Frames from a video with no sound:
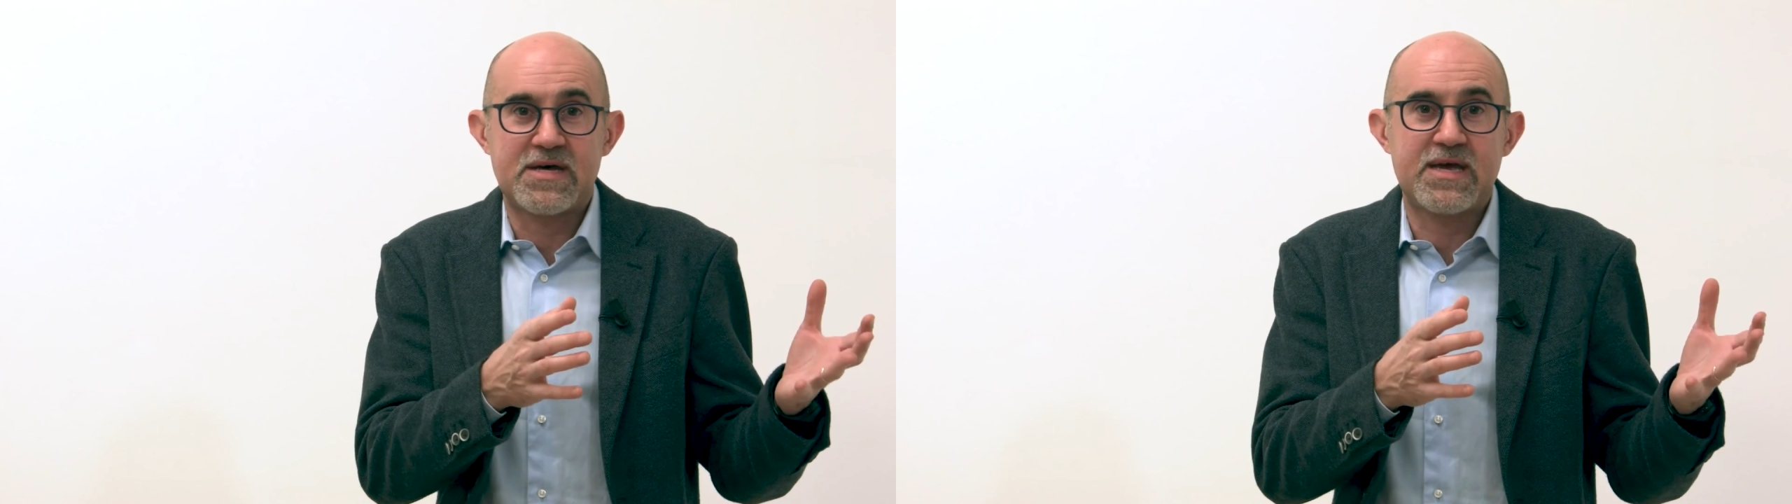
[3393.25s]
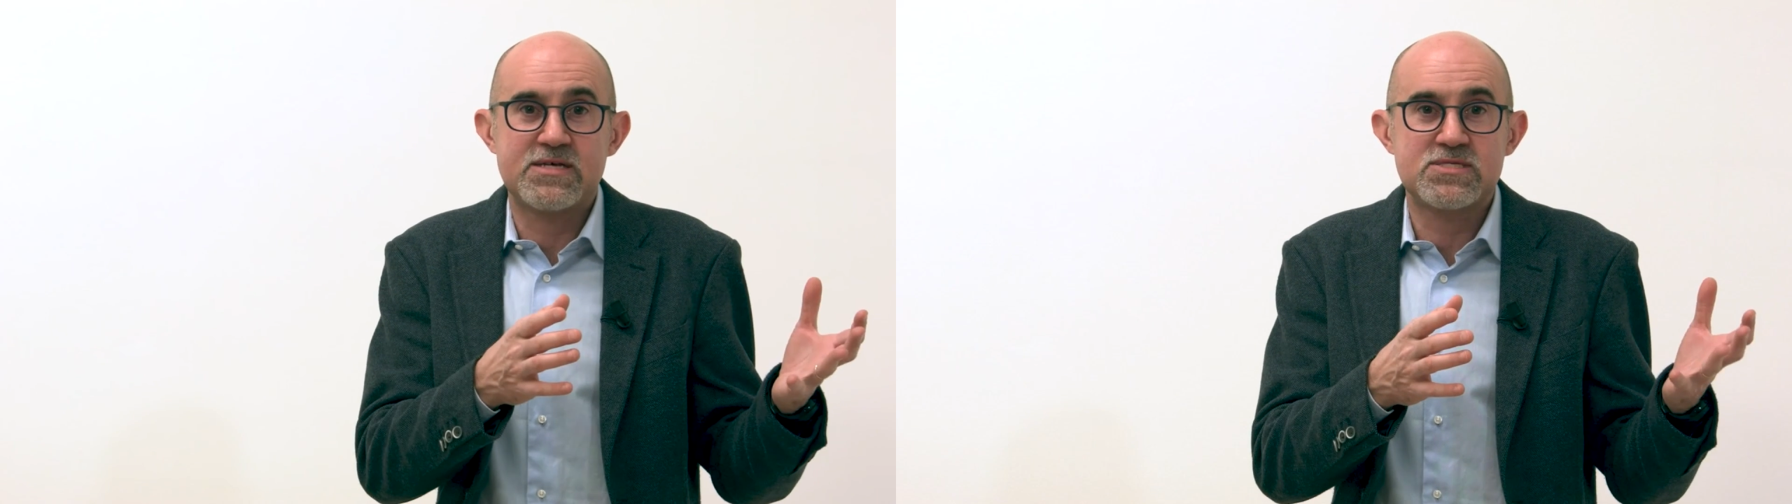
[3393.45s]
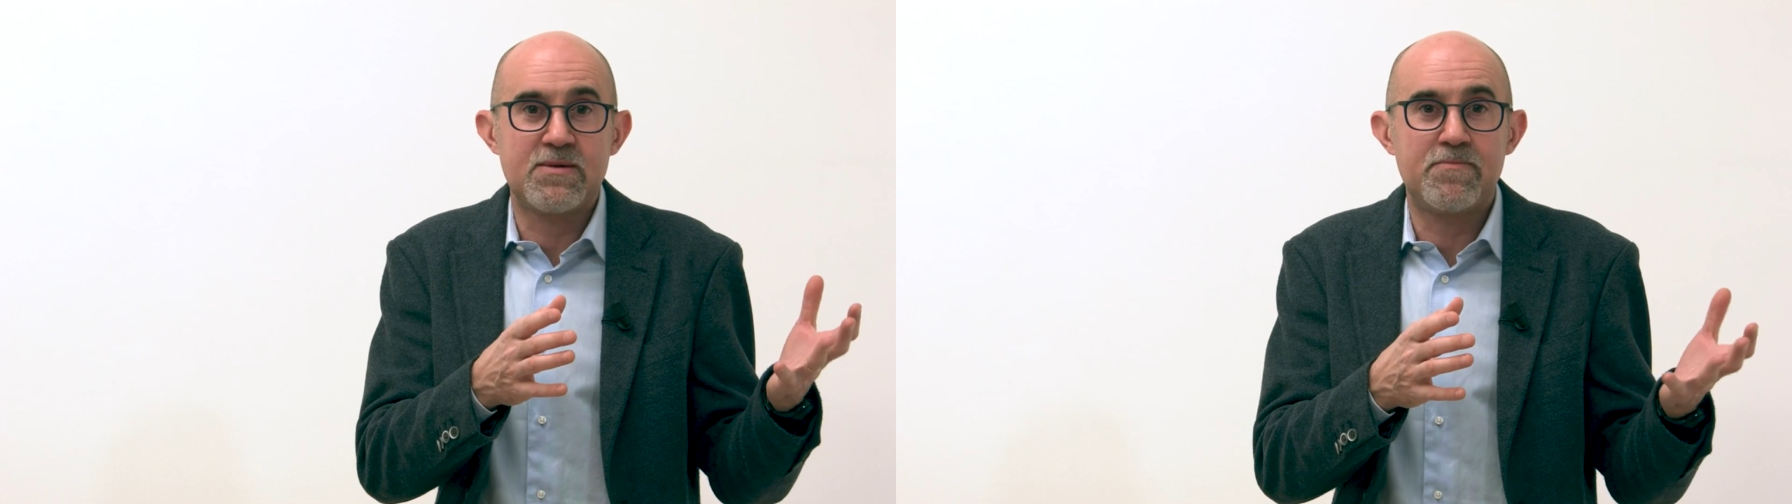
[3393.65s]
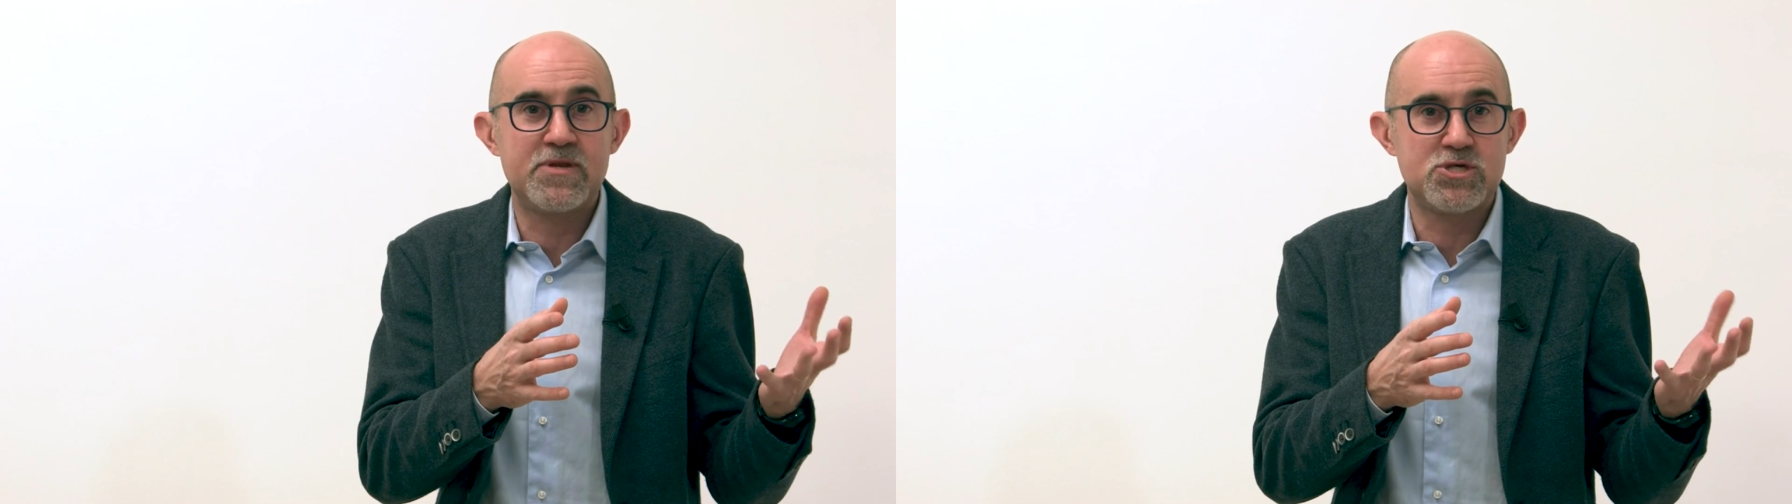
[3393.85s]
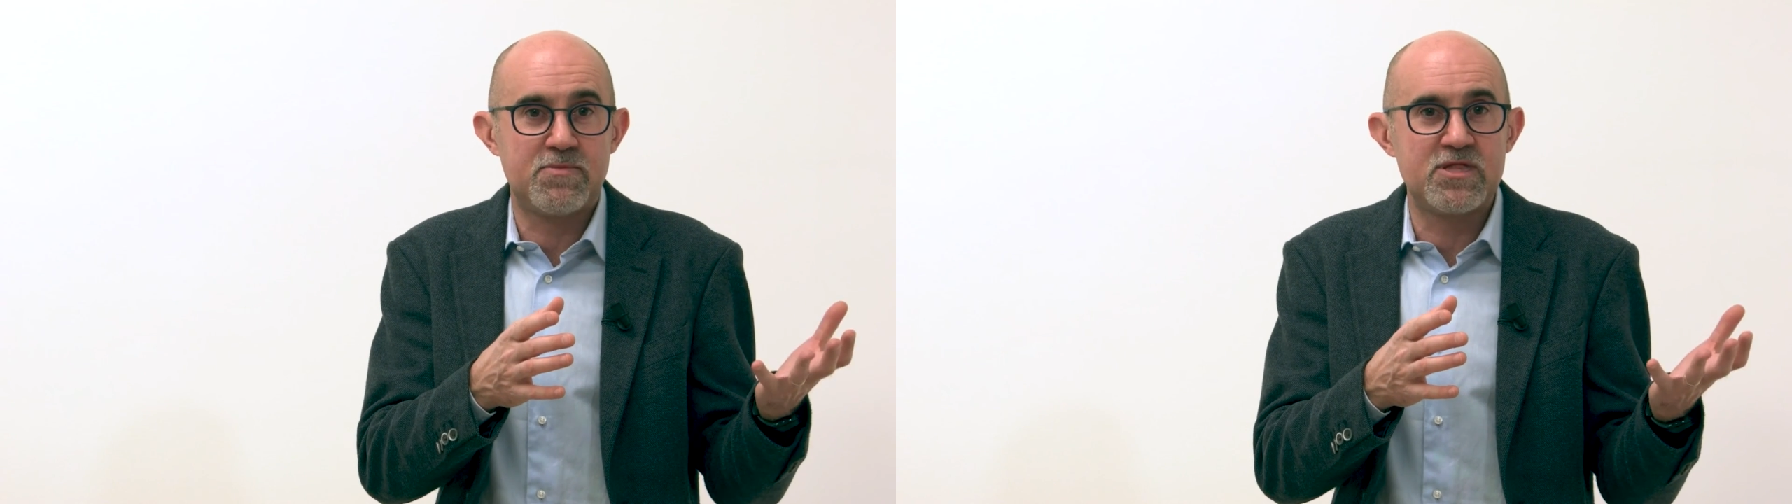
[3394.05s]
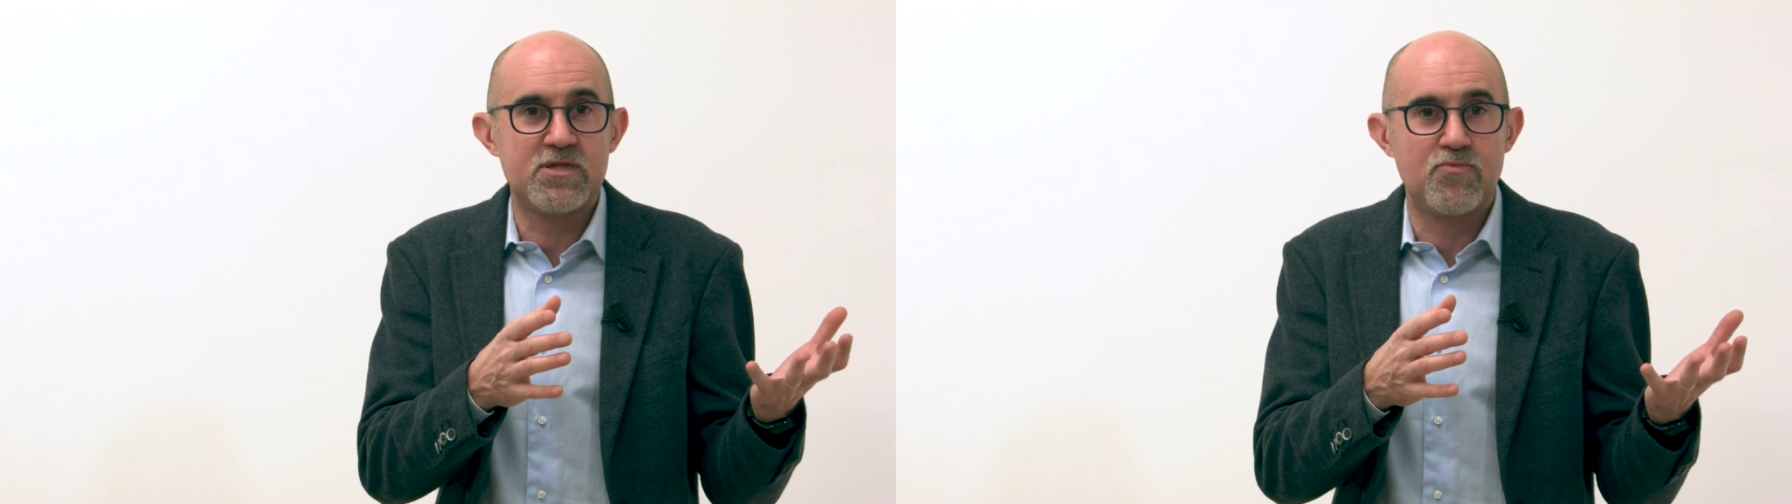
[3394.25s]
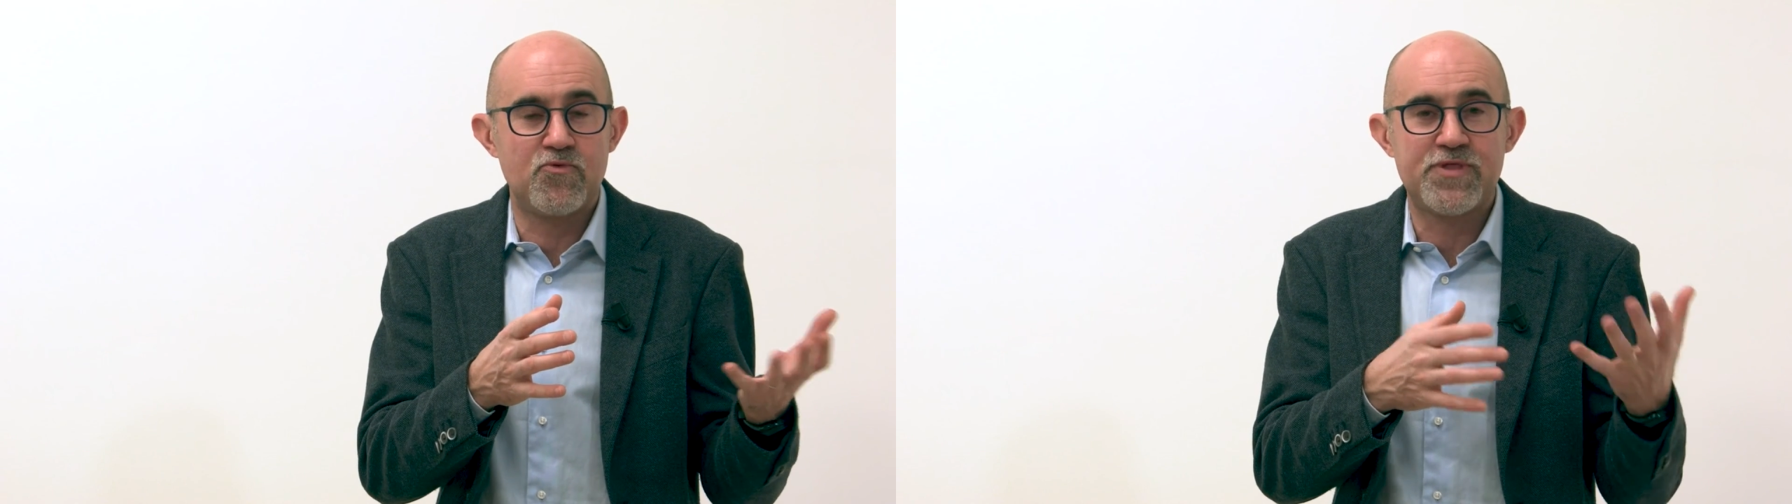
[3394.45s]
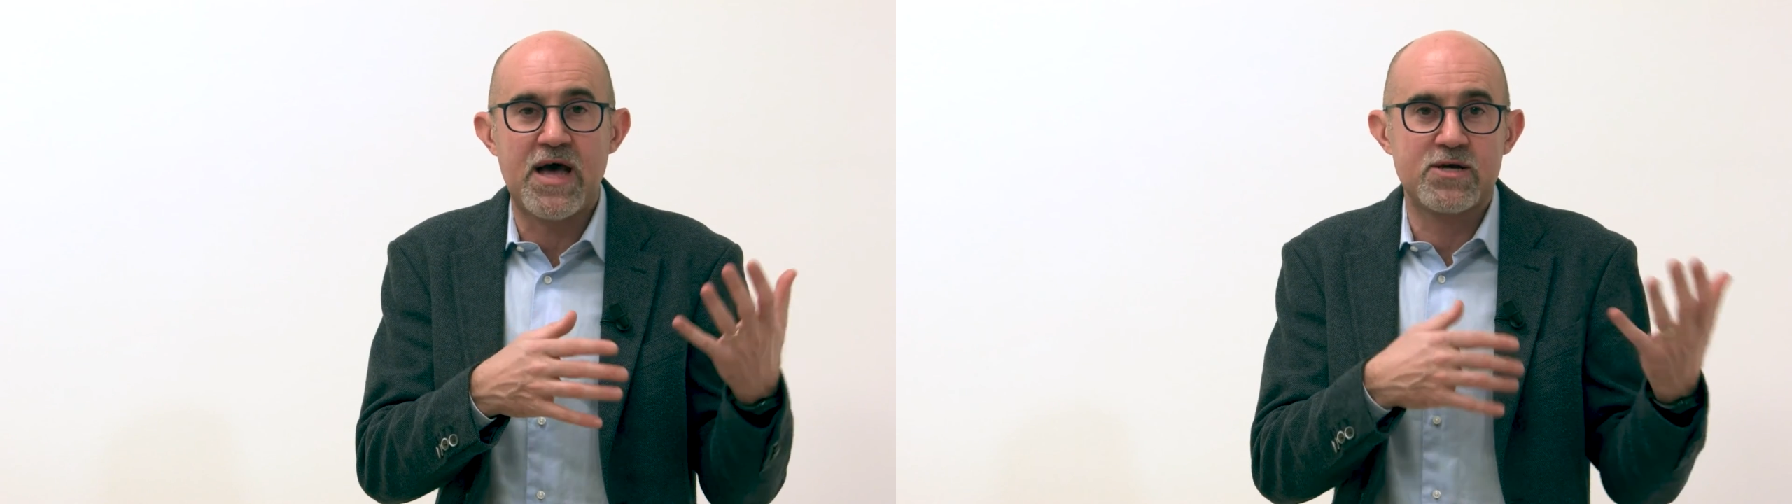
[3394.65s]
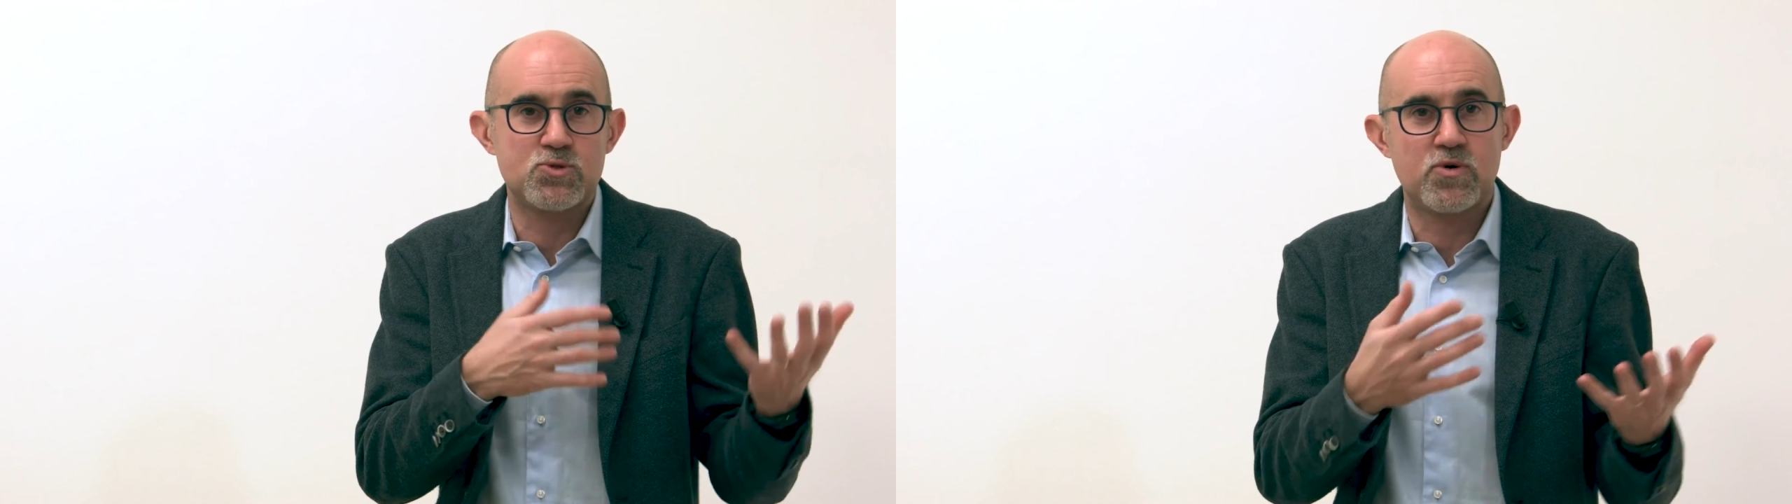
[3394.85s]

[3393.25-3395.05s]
just focusing on modal